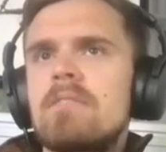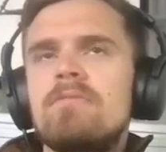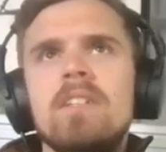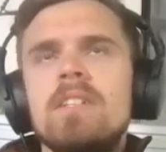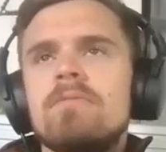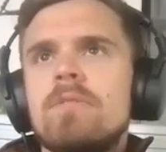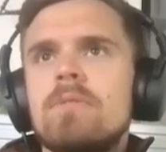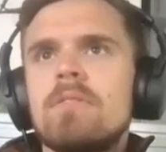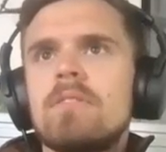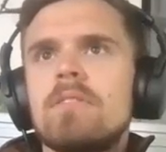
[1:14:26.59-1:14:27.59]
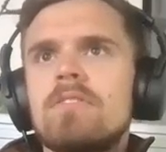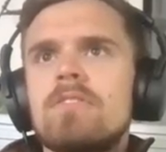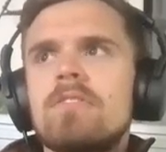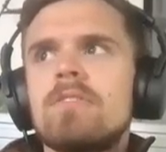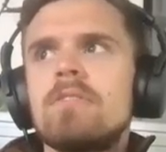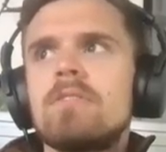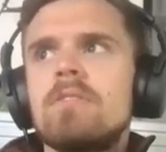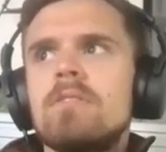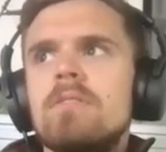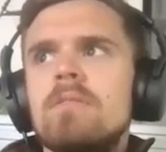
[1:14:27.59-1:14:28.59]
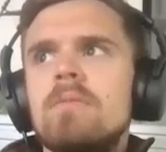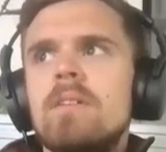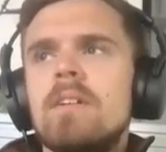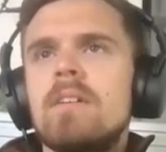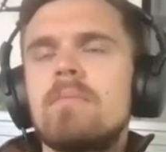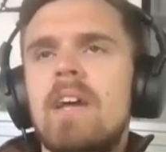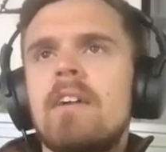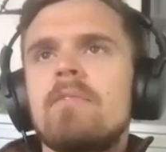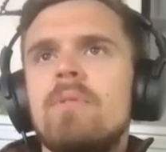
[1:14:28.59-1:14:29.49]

Finney, of course. Back,